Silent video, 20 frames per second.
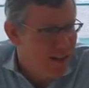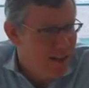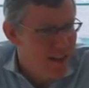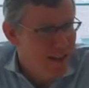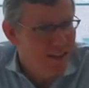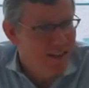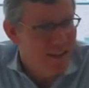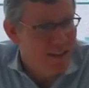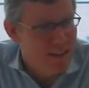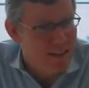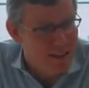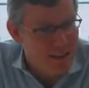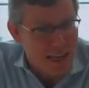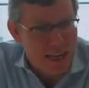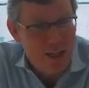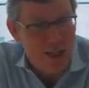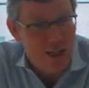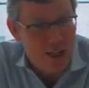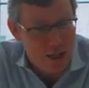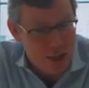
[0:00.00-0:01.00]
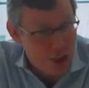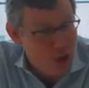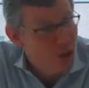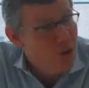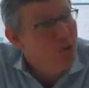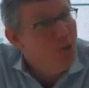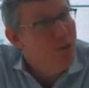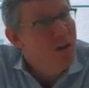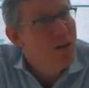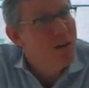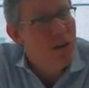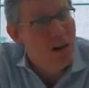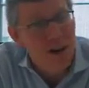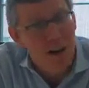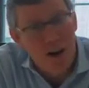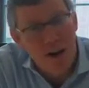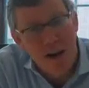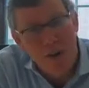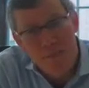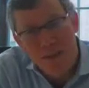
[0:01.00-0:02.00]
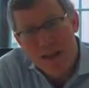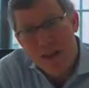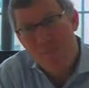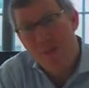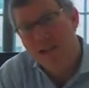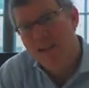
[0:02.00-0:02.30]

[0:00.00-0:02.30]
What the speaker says: is actually 2. At